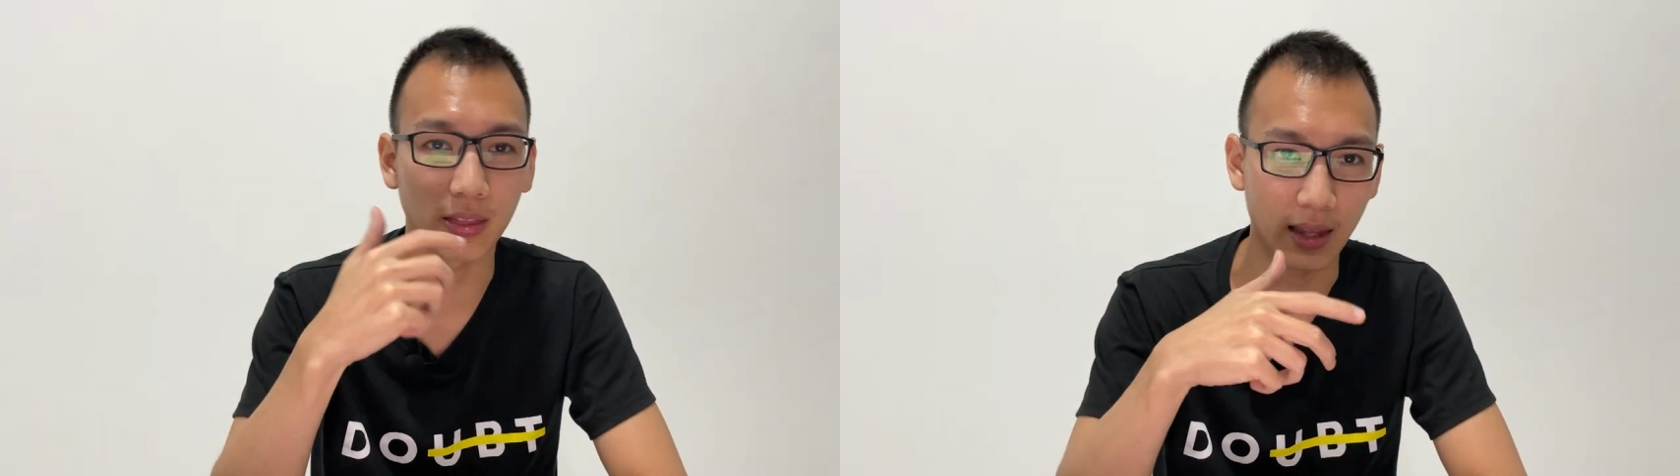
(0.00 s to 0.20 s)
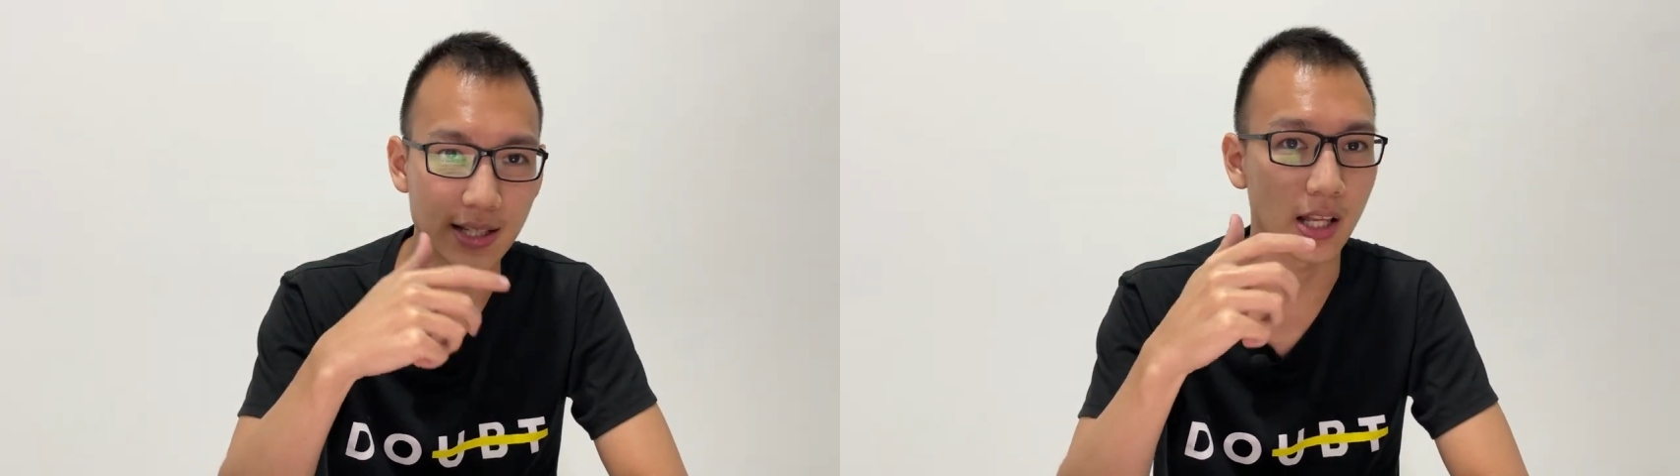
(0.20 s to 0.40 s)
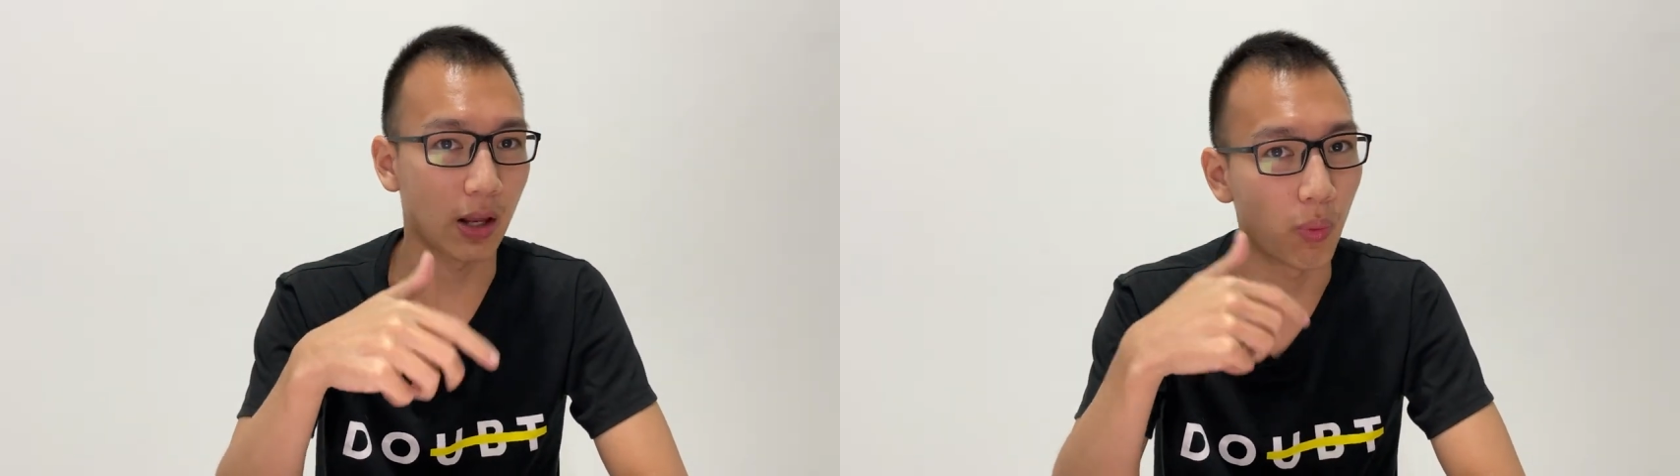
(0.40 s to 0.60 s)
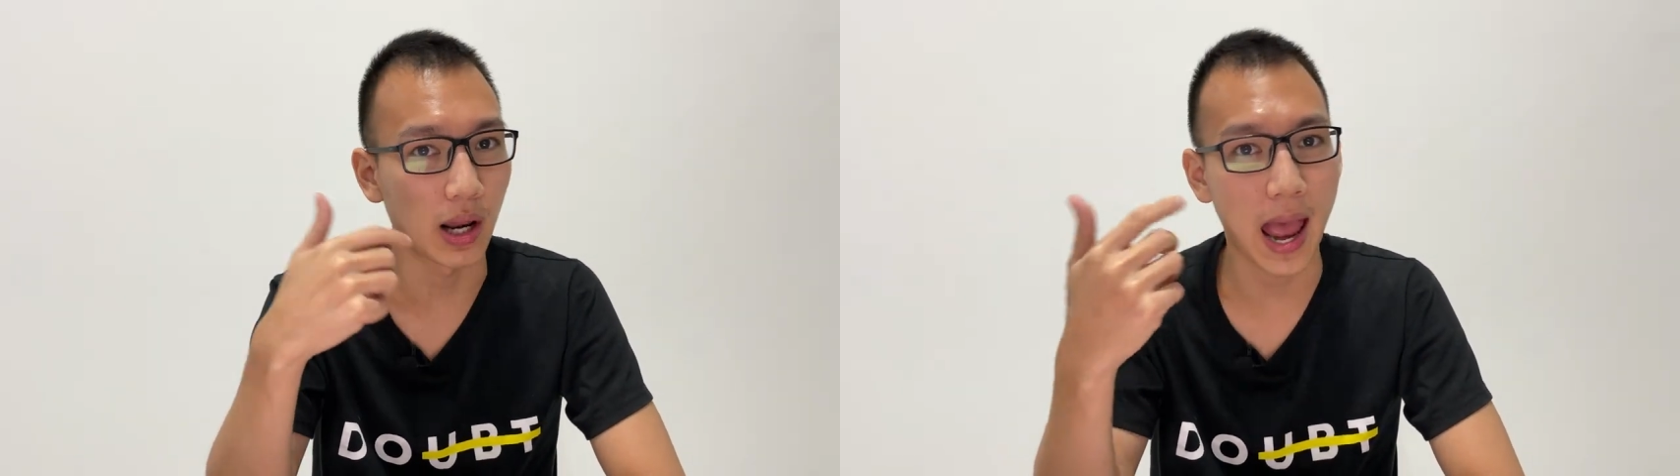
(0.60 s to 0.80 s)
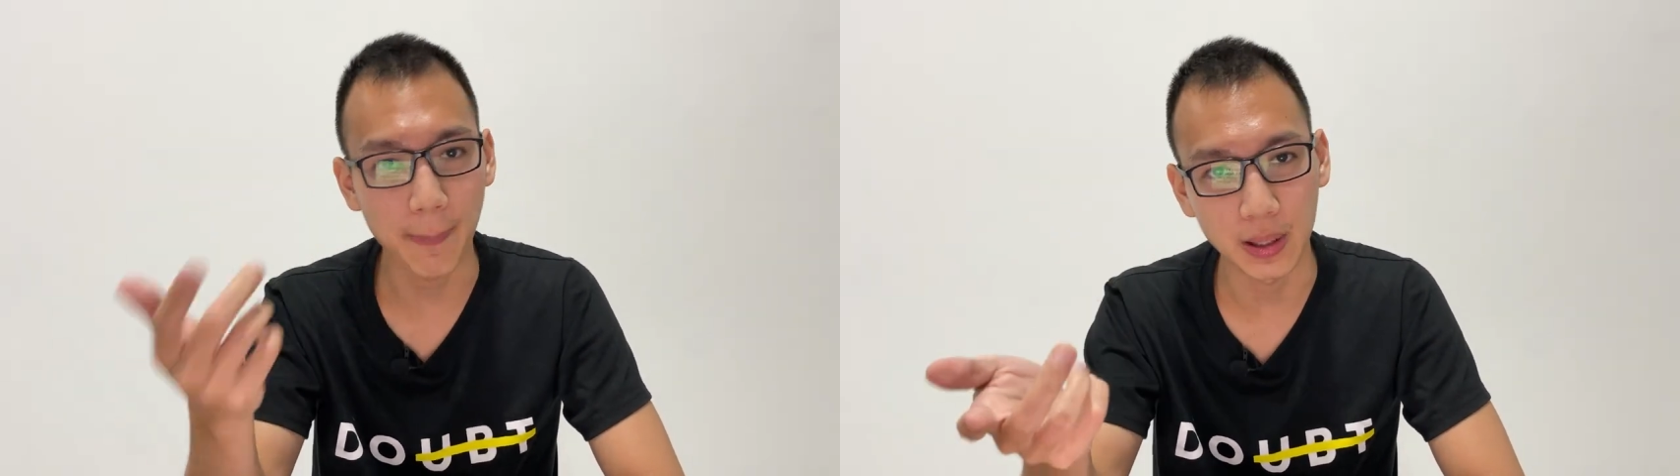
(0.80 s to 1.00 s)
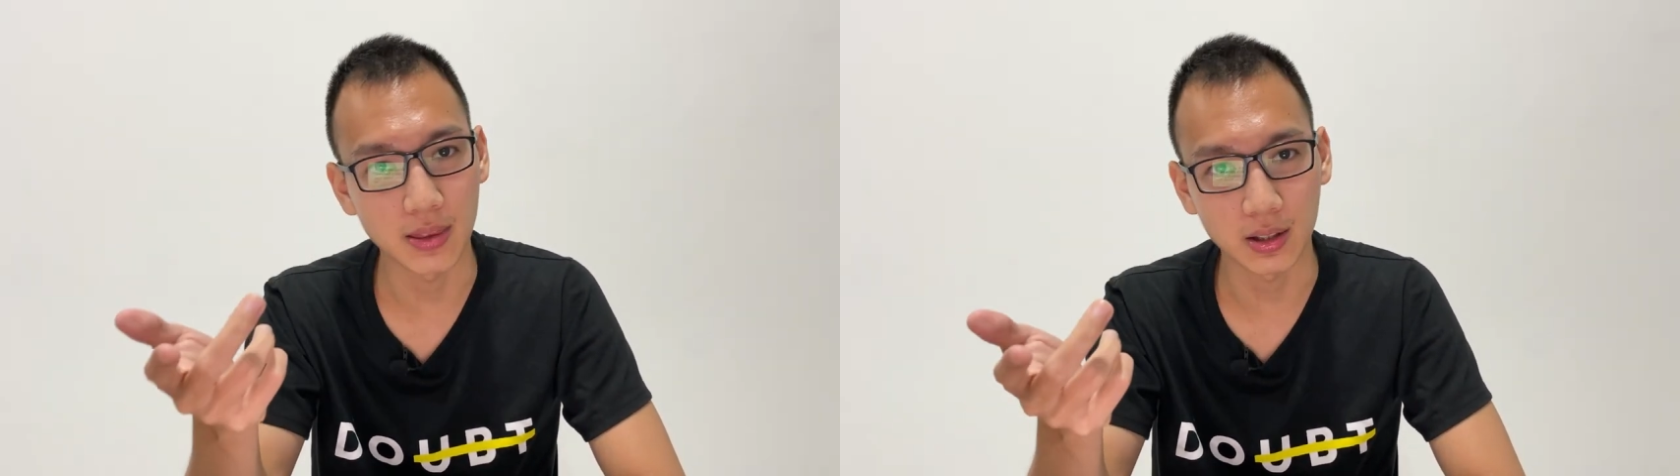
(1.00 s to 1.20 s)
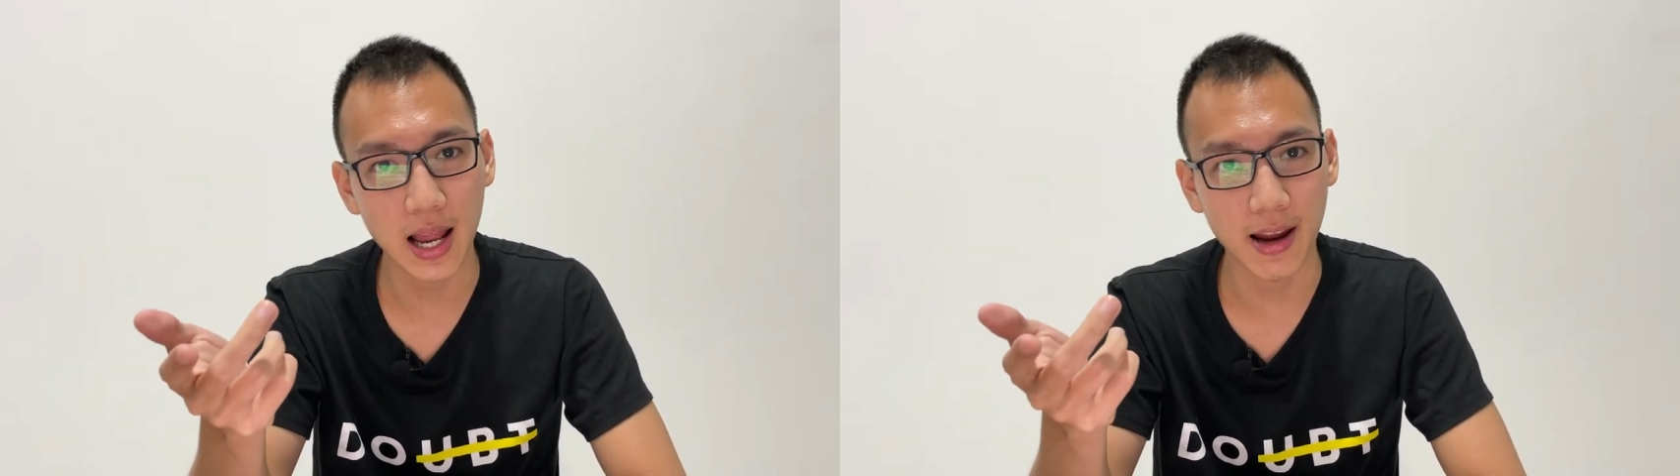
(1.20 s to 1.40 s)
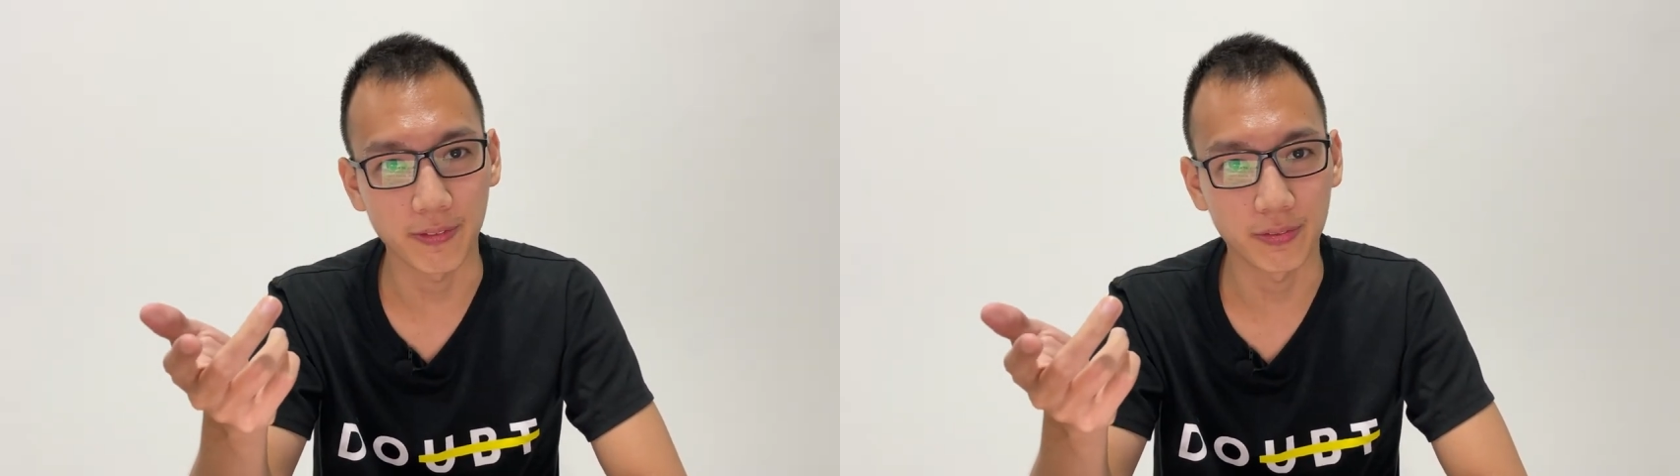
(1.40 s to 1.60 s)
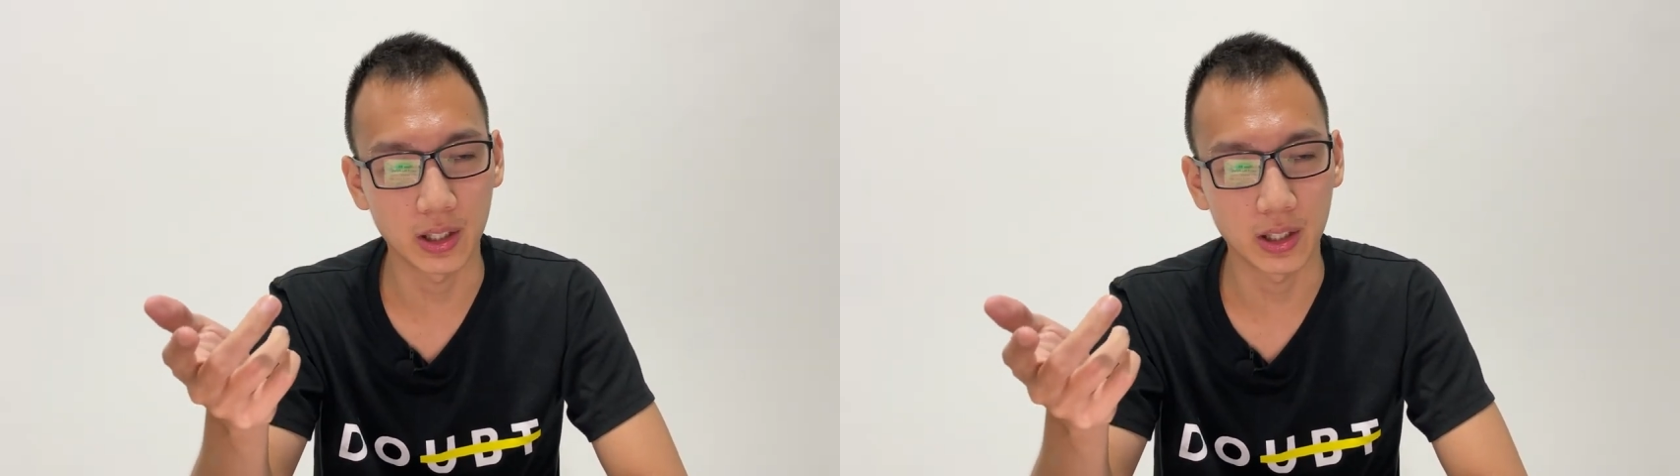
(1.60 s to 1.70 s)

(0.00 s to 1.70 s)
the things that they want to happen in their life.